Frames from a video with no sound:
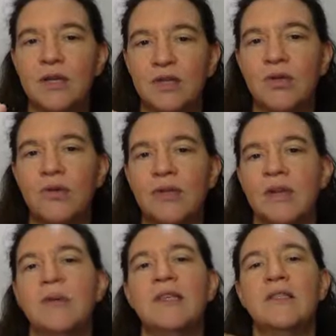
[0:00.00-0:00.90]
So
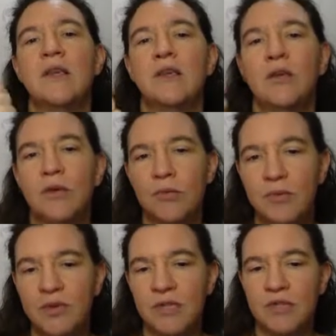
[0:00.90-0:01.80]
that means your
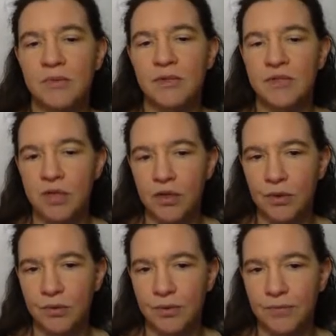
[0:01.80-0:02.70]
crypto system is
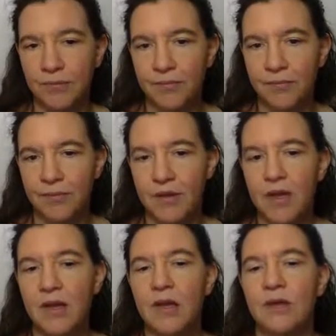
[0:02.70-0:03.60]
secure.
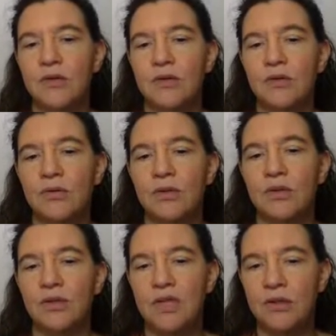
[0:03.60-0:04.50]
So
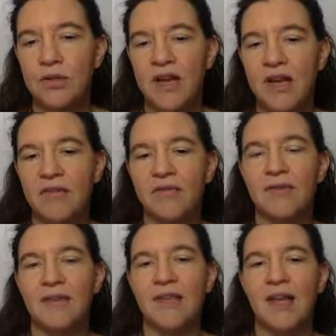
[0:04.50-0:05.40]
you need to have
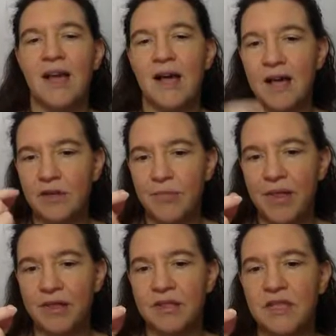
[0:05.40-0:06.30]
the hard
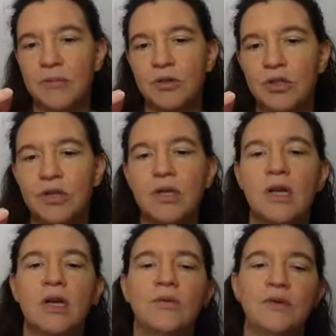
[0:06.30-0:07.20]
math assumption
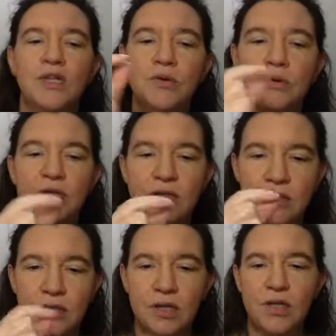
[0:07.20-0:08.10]
reduces